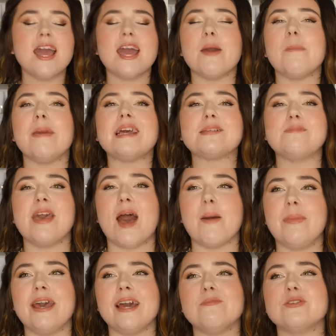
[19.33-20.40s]
It makes me
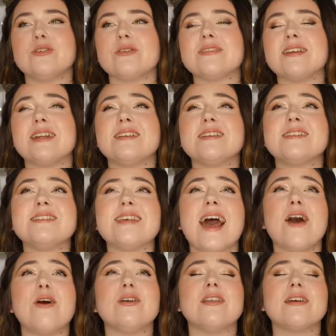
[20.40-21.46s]
happy. I'm so excited to sit
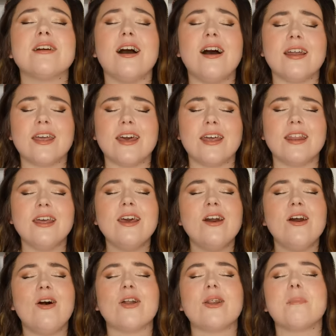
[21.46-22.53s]
out in the garden
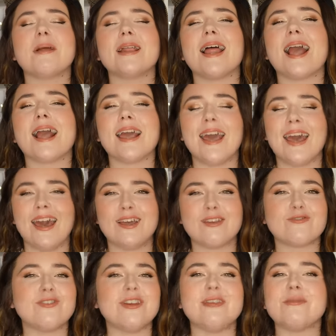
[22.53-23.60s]
on a blanket
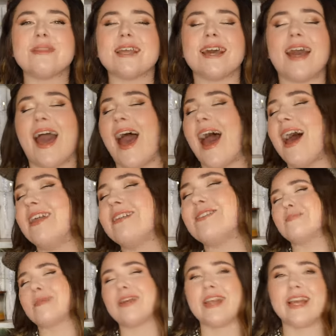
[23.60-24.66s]
and read with the cats.
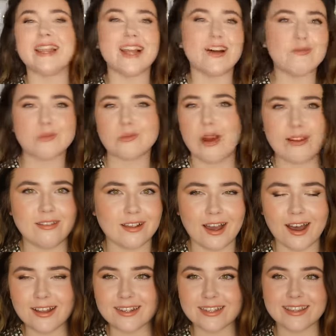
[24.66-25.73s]
Oh my god, they love when we're out in the
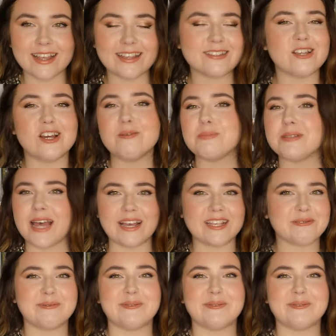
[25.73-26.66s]
garden. They're so obsessed